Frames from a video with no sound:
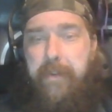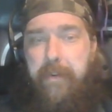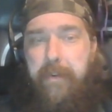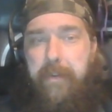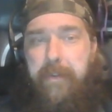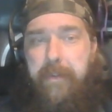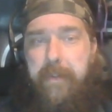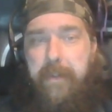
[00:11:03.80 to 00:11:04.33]

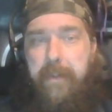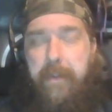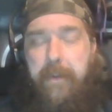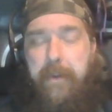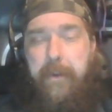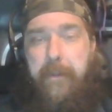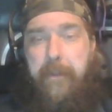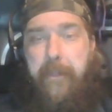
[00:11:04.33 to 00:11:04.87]
at
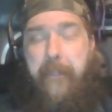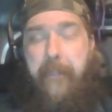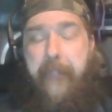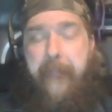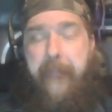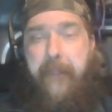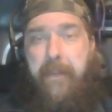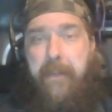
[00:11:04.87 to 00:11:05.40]
the
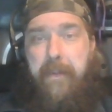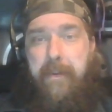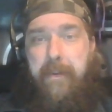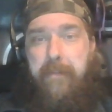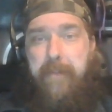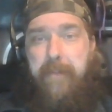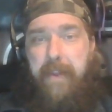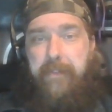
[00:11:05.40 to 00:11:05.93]

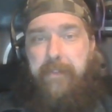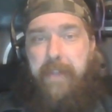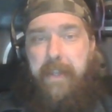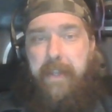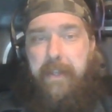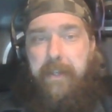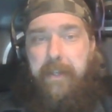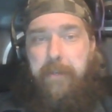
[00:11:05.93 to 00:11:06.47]
5
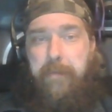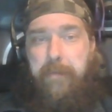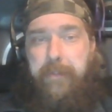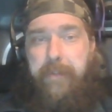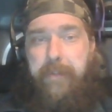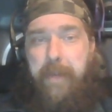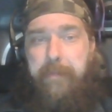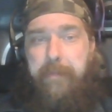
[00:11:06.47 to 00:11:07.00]
second, and then we'll
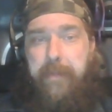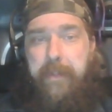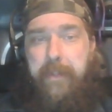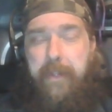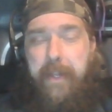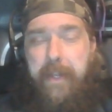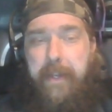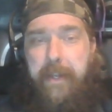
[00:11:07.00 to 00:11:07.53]
drop the
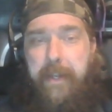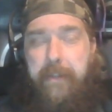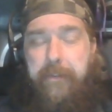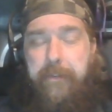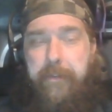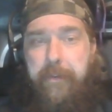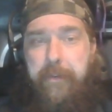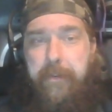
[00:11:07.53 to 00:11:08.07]
delay down
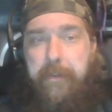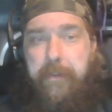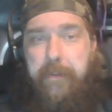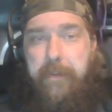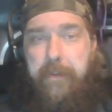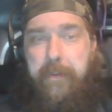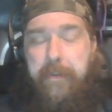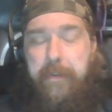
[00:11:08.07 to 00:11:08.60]
so
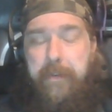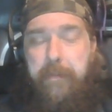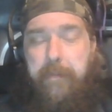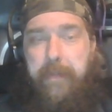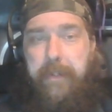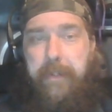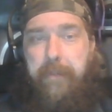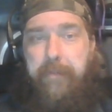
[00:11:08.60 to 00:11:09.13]
it'll be a
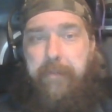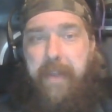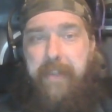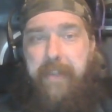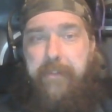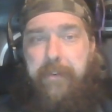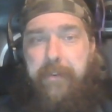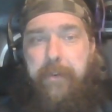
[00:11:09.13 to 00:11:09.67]
little
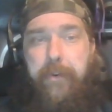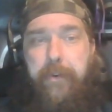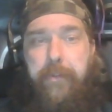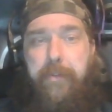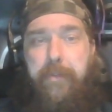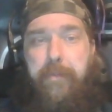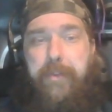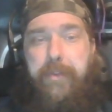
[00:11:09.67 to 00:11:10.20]
faster,
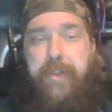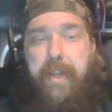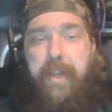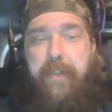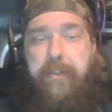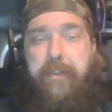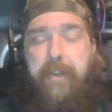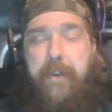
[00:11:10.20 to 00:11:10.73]
noticeable
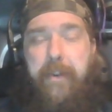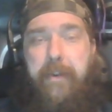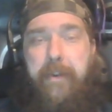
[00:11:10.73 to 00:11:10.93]
change there.